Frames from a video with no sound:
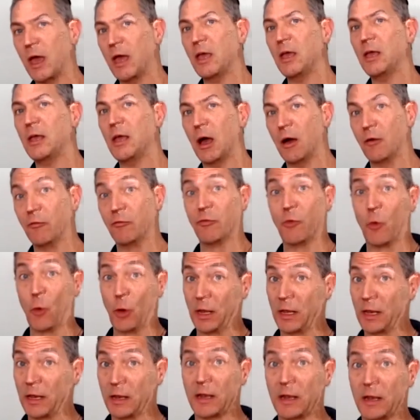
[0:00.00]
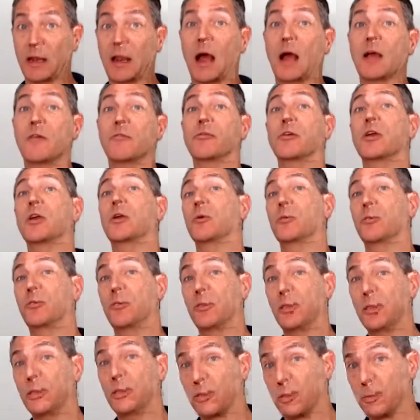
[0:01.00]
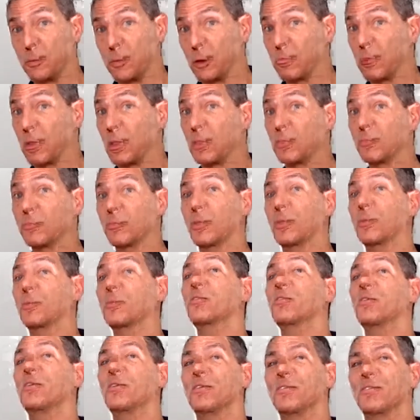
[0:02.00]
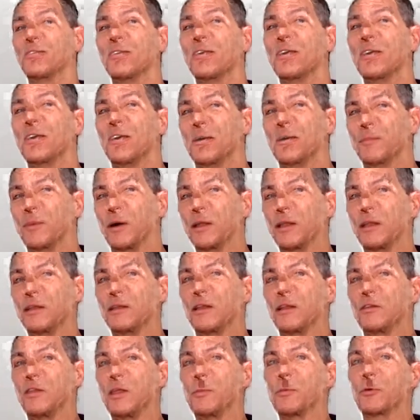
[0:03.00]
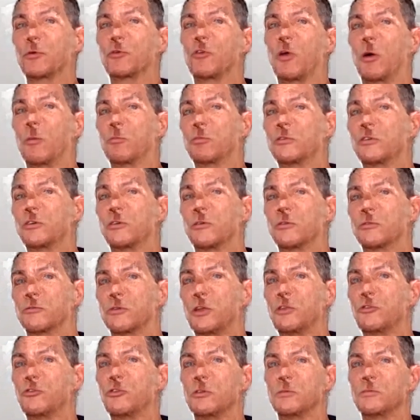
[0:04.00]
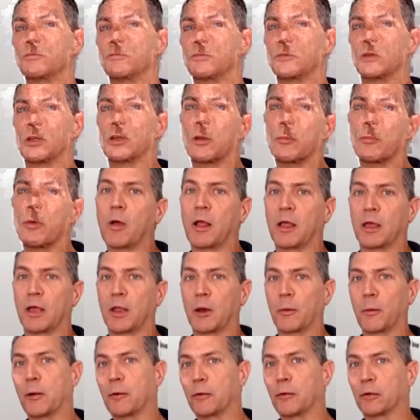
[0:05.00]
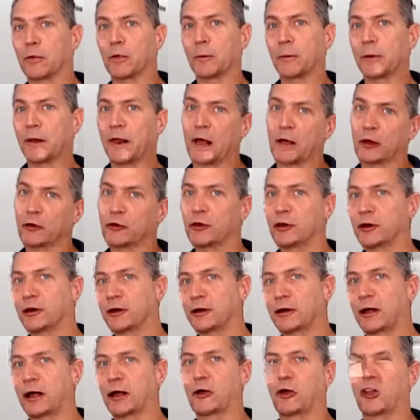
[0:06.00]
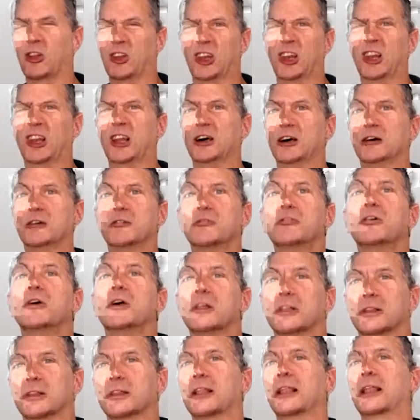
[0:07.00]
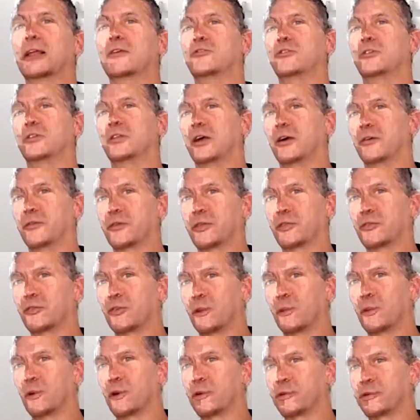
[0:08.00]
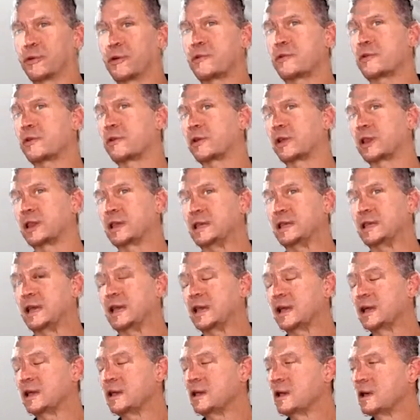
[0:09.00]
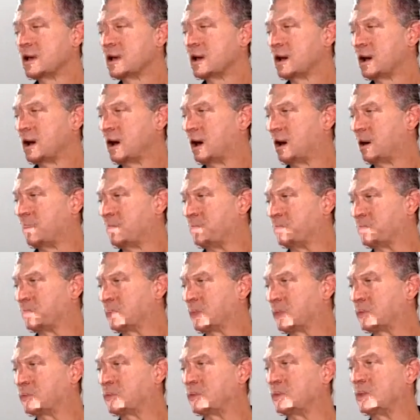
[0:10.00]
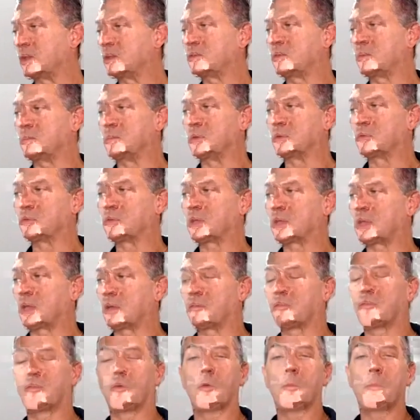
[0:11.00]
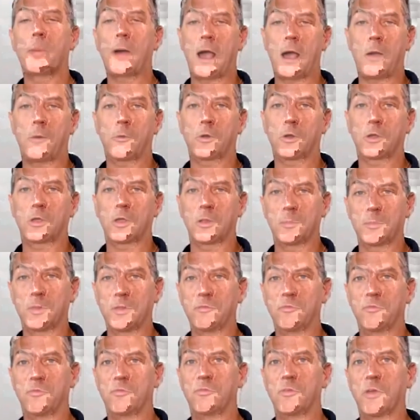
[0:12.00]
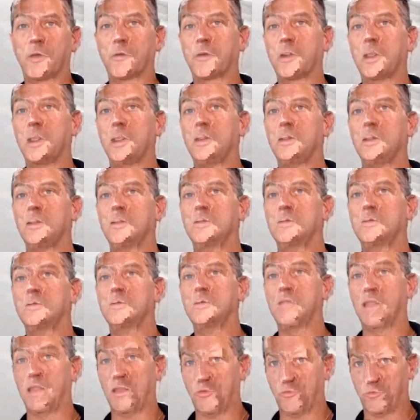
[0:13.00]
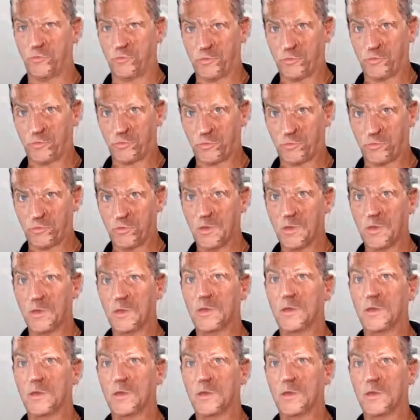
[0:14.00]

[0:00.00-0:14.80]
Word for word: okay. Avoid it at high frequencies and mid-range frequencies. But in the deeper sub region, you can probably get away with a little bit extra. I call it love, a little extra love in a subwoofer if you really need it. Um, listening to music at full power can be very dangerous.